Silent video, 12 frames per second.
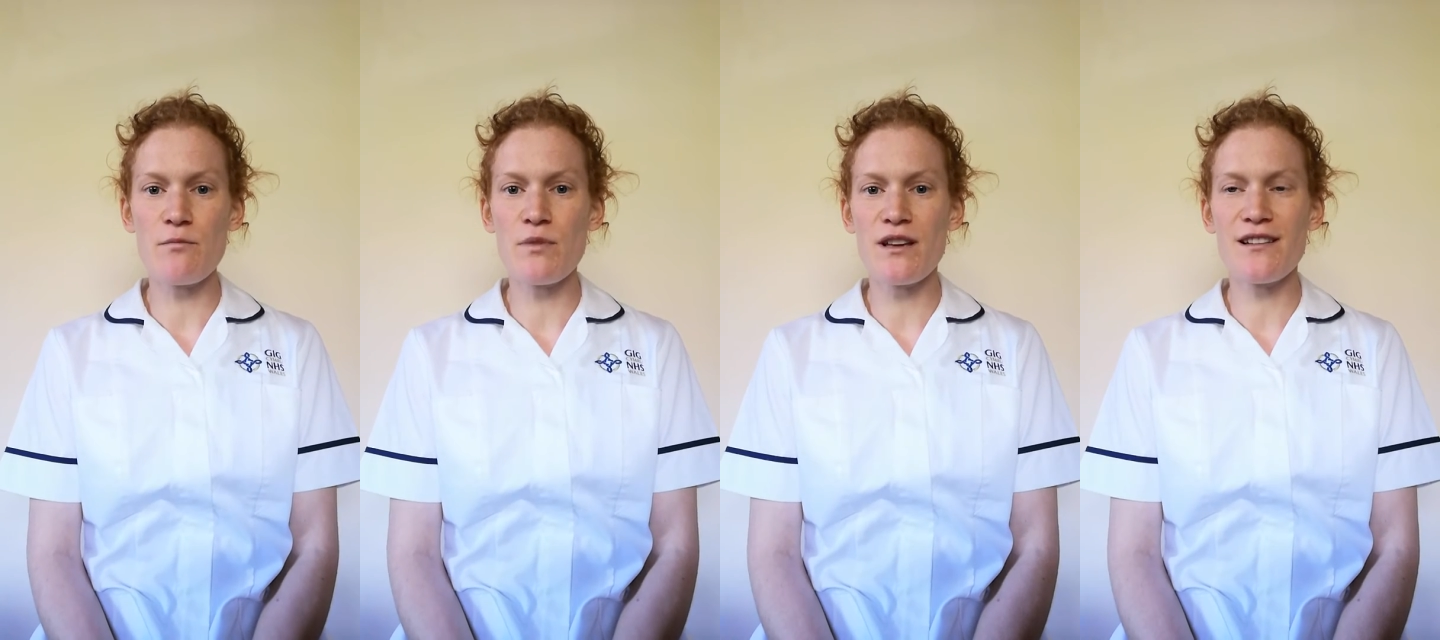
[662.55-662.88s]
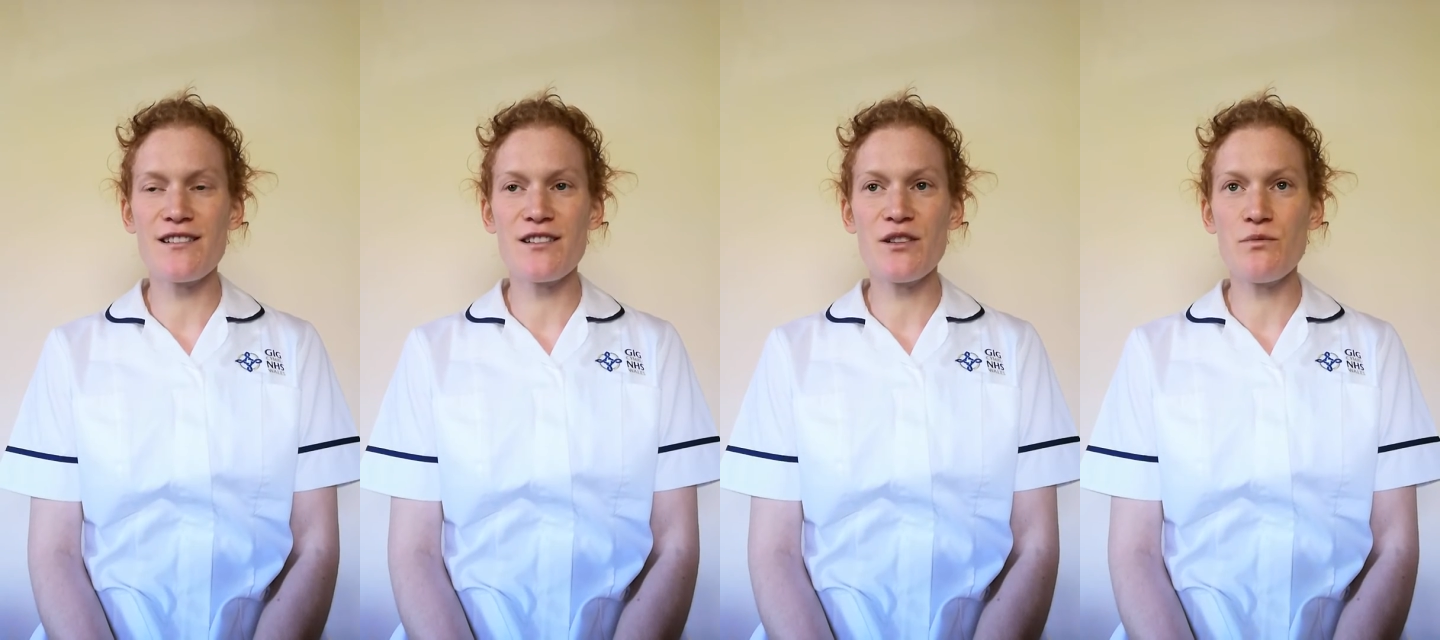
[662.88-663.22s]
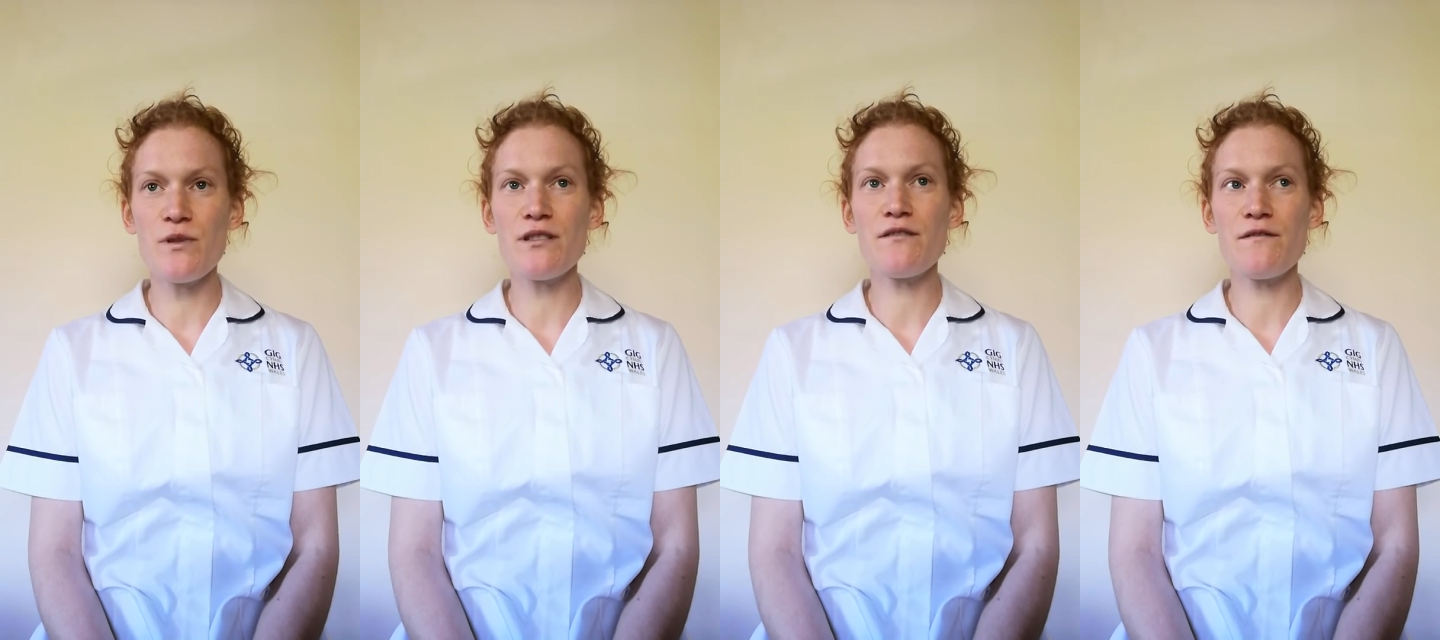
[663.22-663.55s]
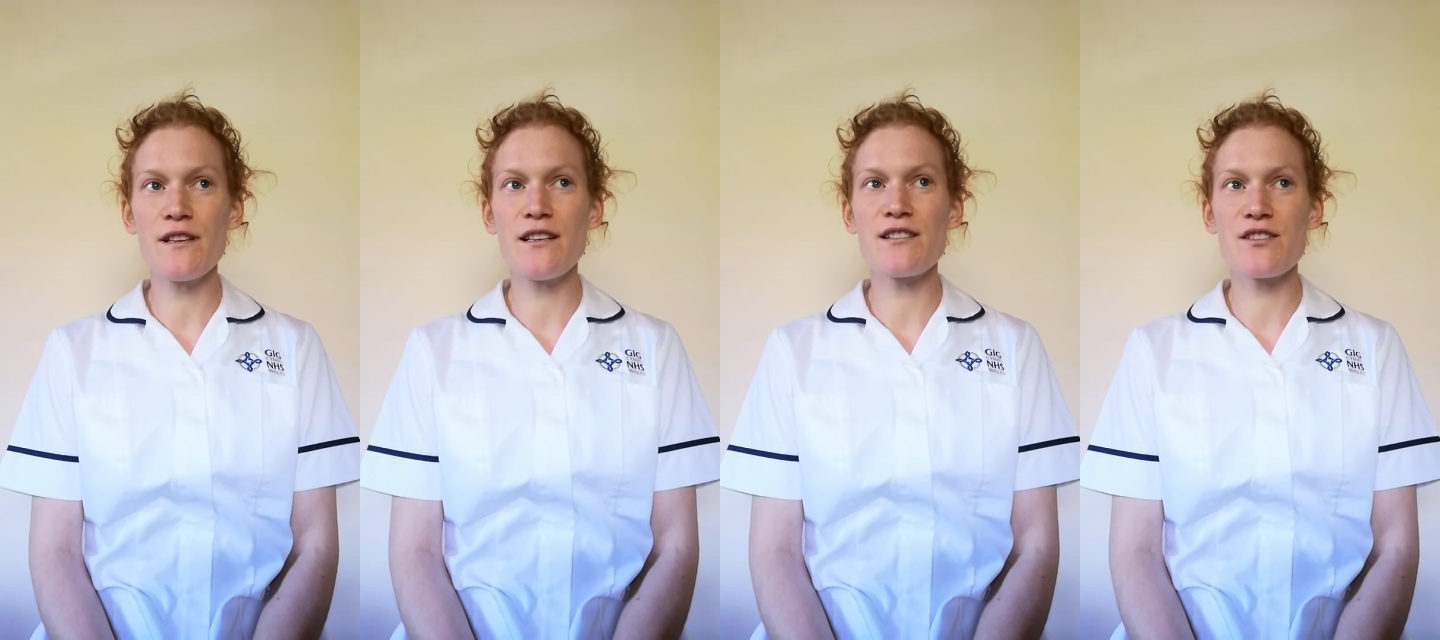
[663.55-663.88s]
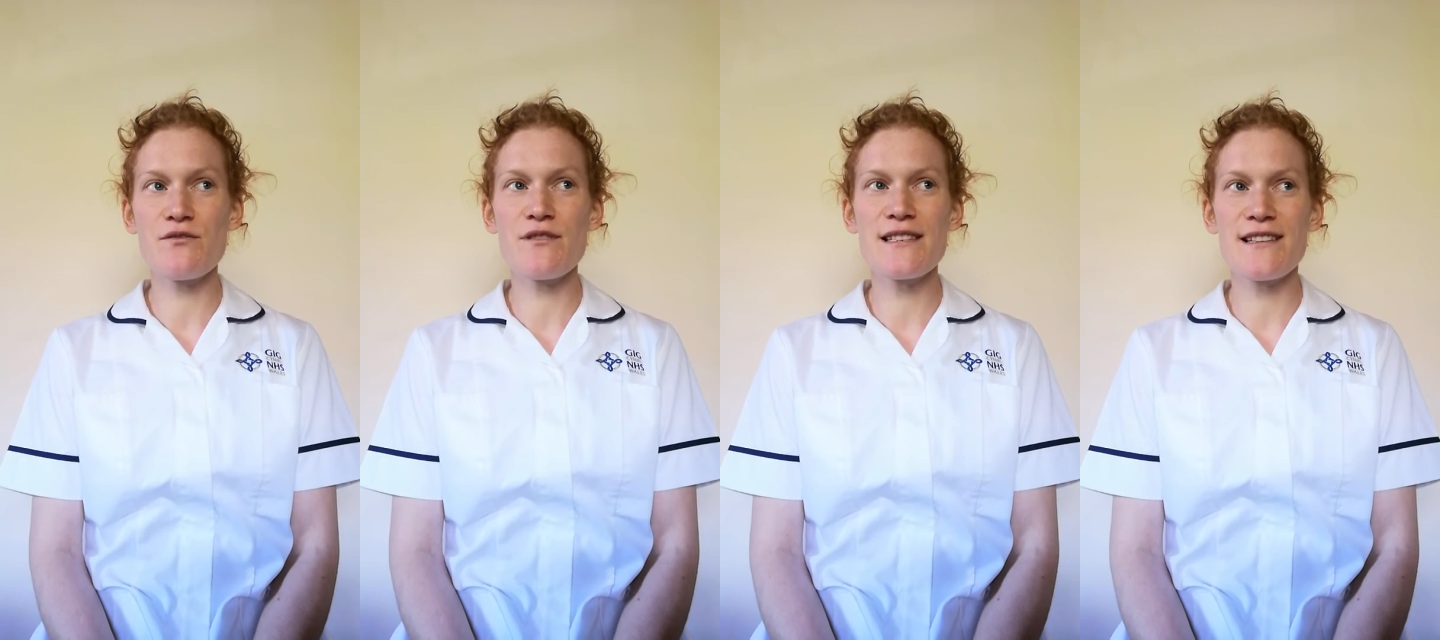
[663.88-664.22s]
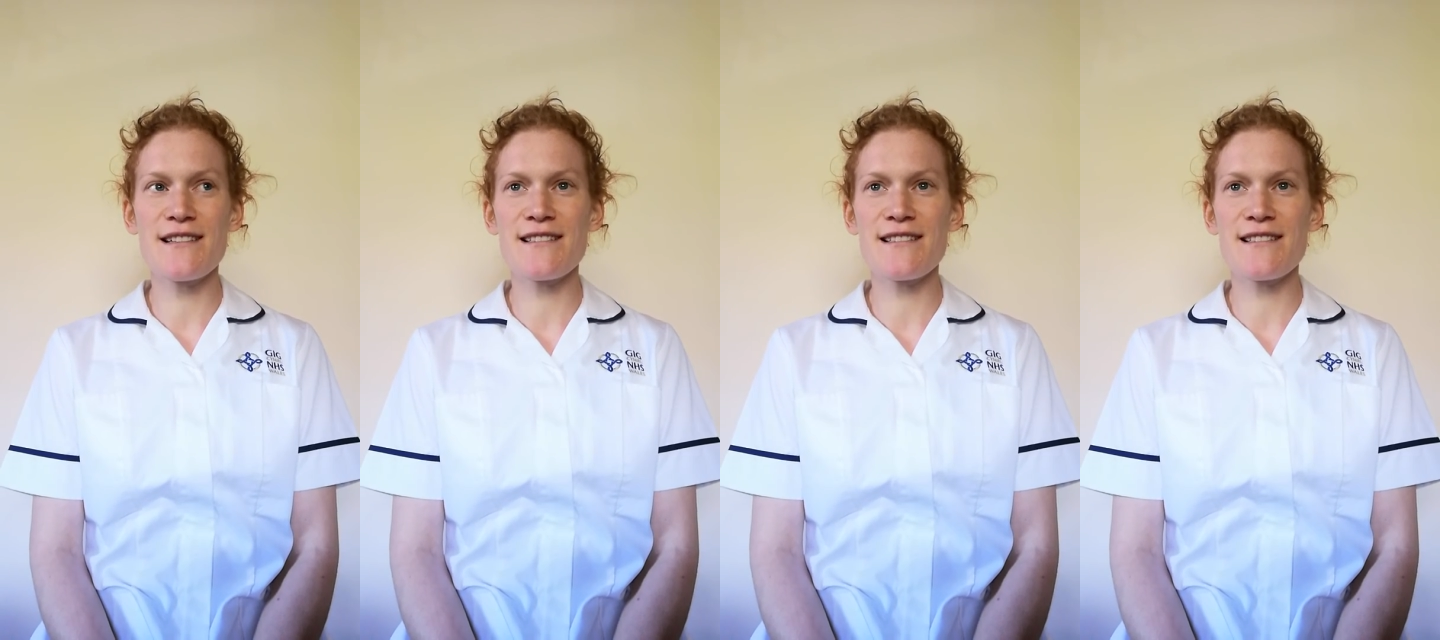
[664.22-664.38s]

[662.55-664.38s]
But you will feel exhausted.